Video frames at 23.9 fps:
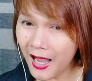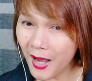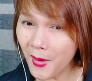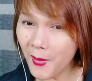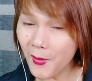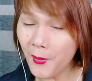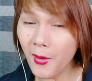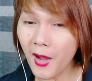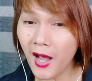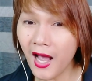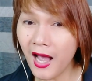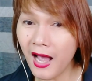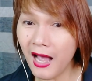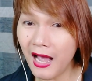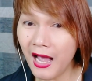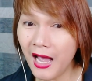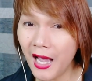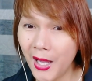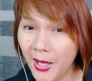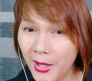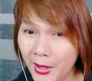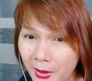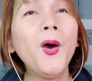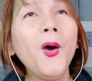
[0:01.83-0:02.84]

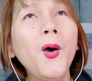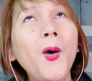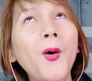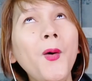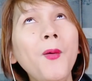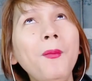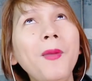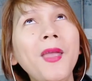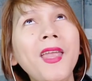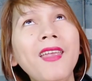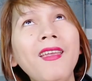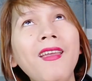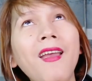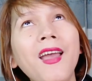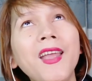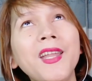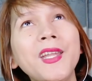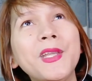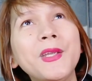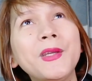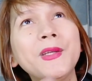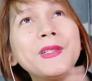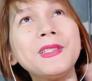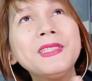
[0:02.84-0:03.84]
Wow. Oh my
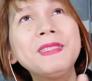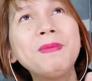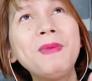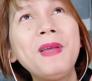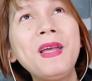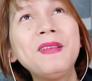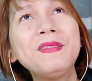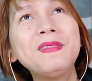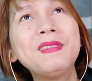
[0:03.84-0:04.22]
god, goosebumps